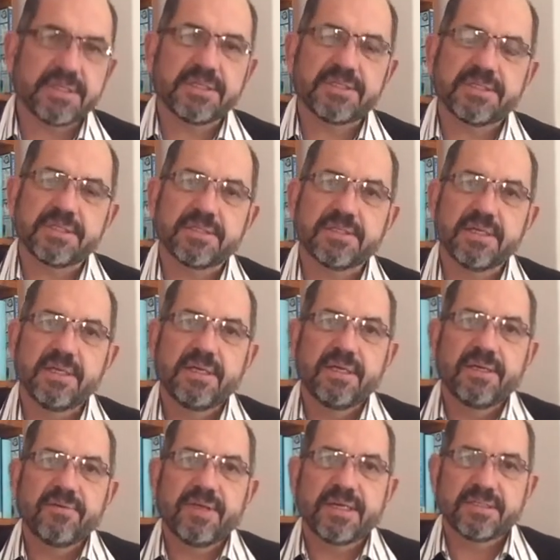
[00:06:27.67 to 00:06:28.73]
sisters,
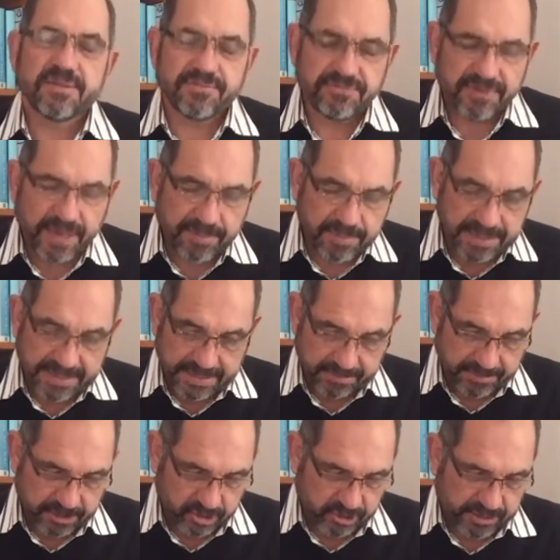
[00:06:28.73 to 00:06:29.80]
there's the family
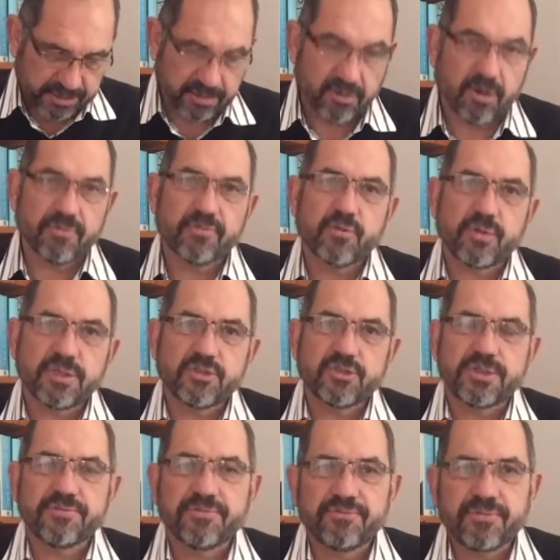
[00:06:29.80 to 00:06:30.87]
image here of
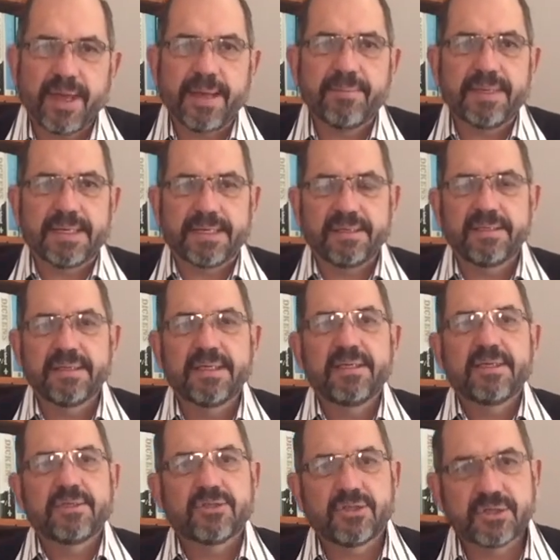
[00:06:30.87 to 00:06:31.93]
Christian family
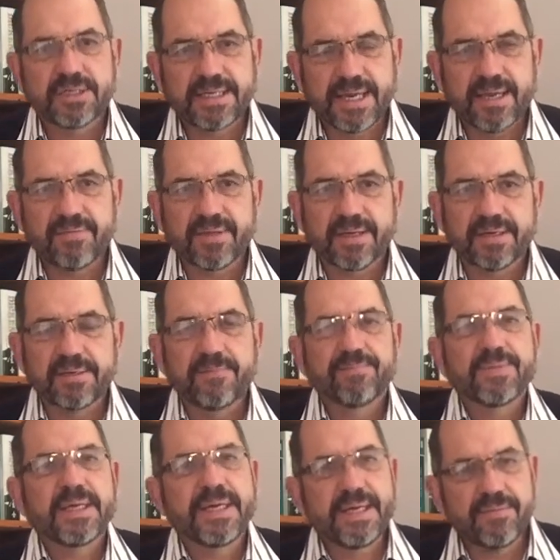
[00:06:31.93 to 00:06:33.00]
together
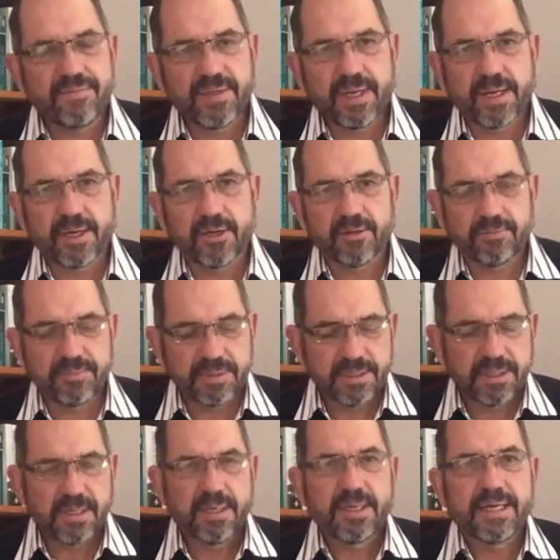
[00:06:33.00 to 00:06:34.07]
in the home,
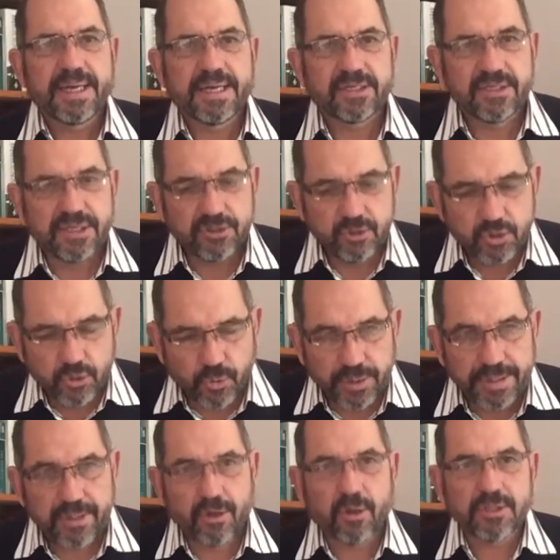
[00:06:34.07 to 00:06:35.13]

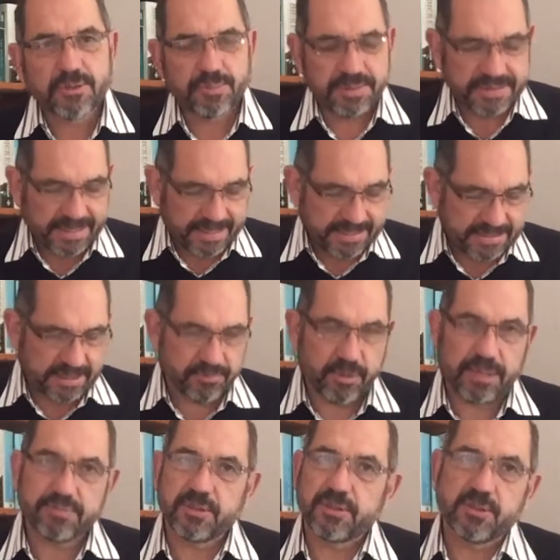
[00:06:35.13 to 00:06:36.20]
enjoying hospitality,
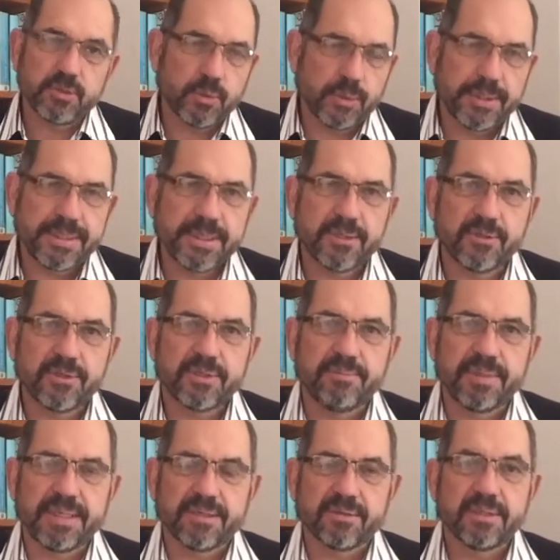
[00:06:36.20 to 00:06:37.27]
perhaps enjoying a good
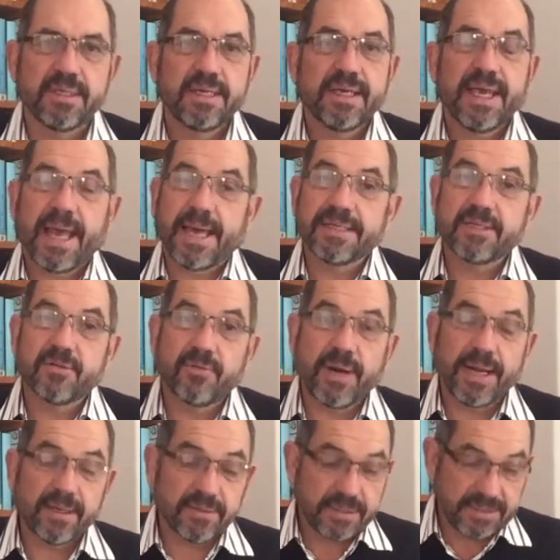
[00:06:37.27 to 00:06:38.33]
meal, and
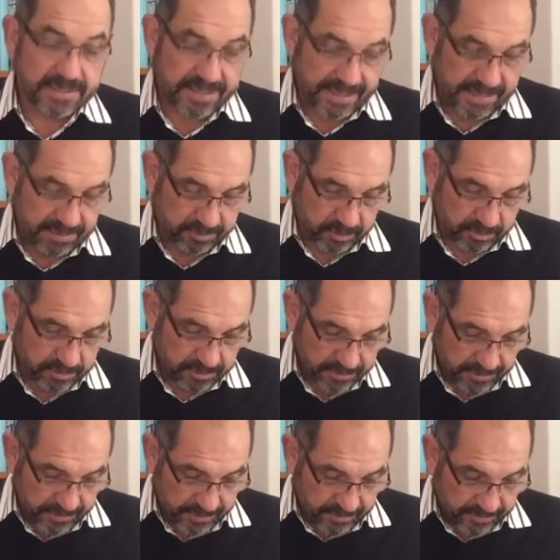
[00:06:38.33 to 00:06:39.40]
around the table,
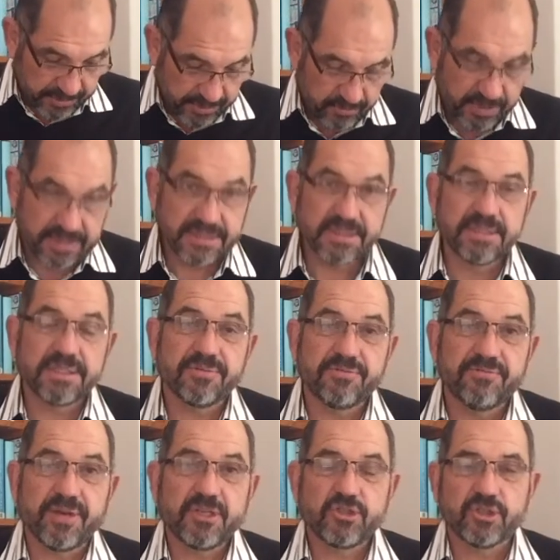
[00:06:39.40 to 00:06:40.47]
there isn't
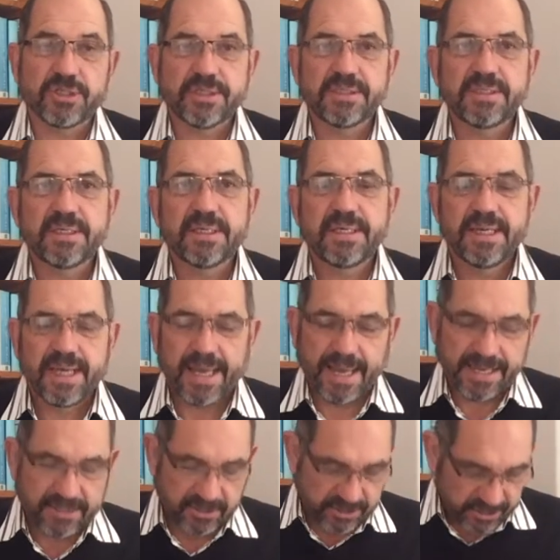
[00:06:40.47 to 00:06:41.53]
division
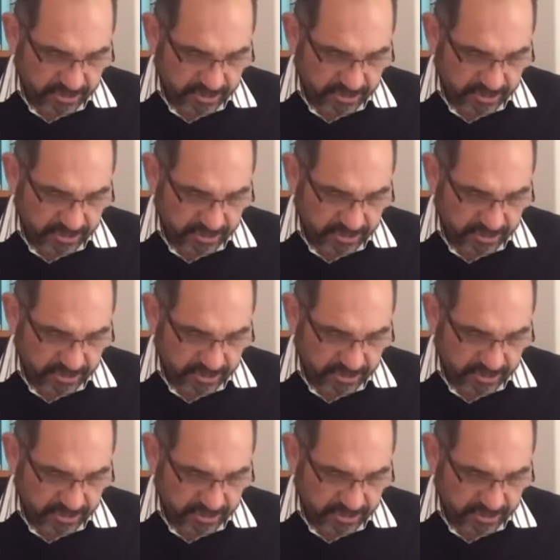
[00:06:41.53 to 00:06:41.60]
and